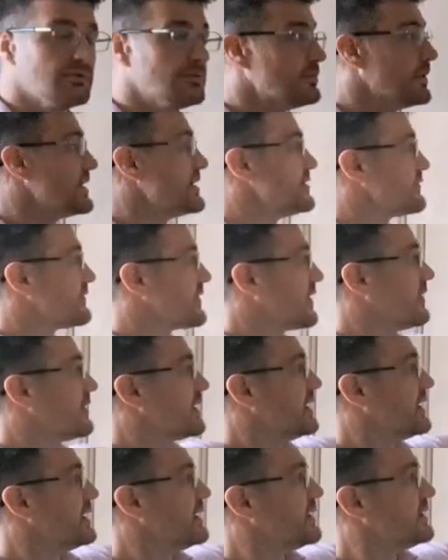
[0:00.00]
when you've
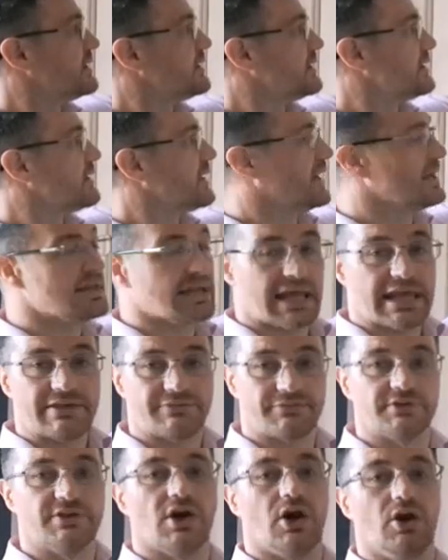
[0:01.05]
got an
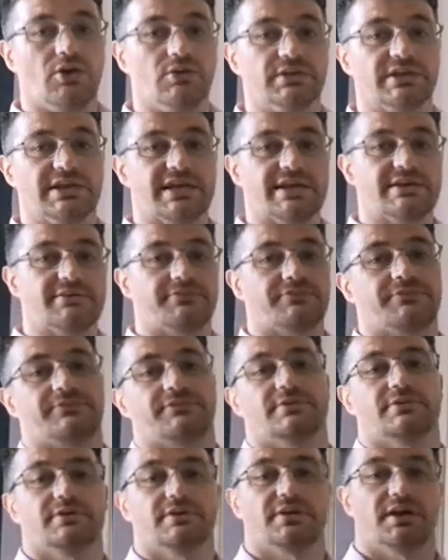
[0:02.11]
if and only
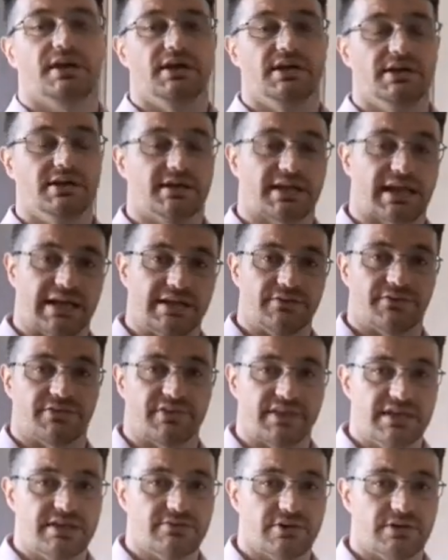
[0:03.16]
if kind of
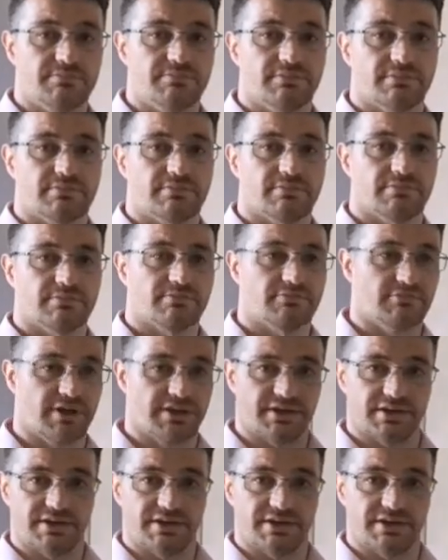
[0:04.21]
theorem, where